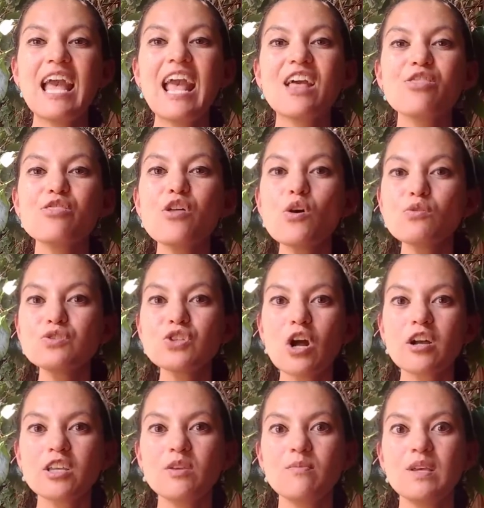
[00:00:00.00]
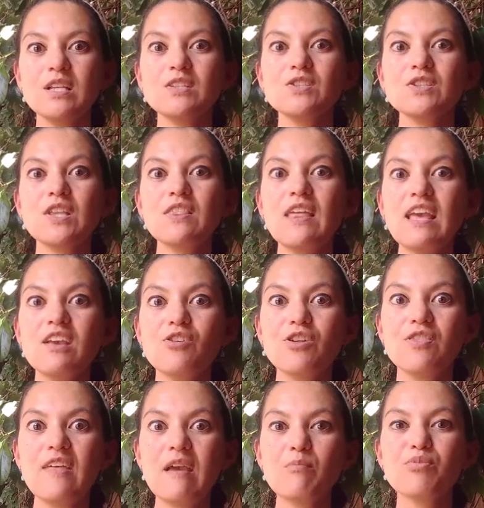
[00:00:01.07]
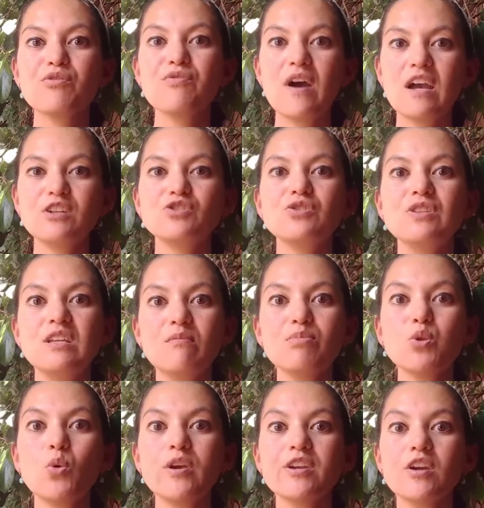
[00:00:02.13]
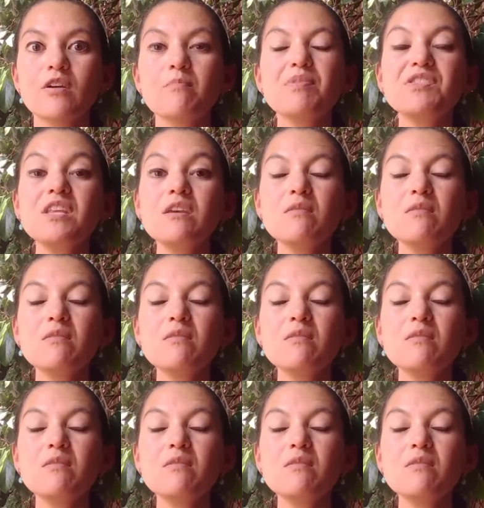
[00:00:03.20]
and those documents they could then provide to the employer. But the